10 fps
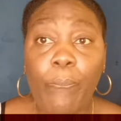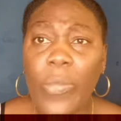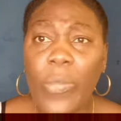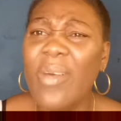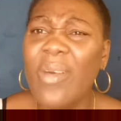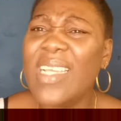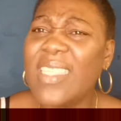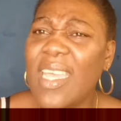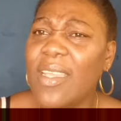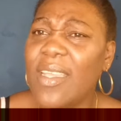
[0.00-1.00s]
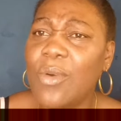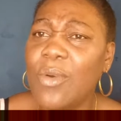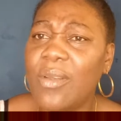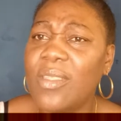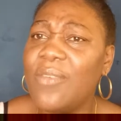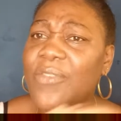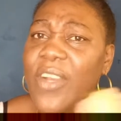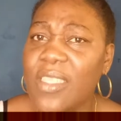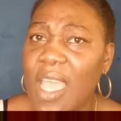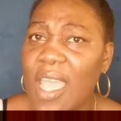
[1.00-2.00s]
What you see, I know, is the first
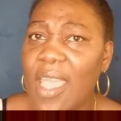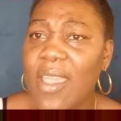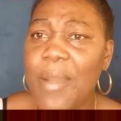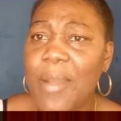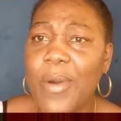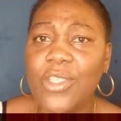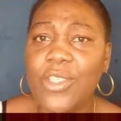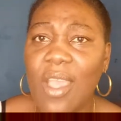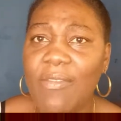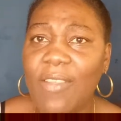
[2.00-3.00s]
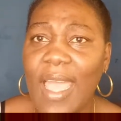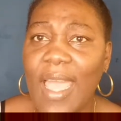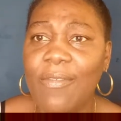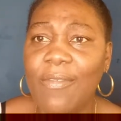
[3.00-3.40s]
time you hear about cheer Life?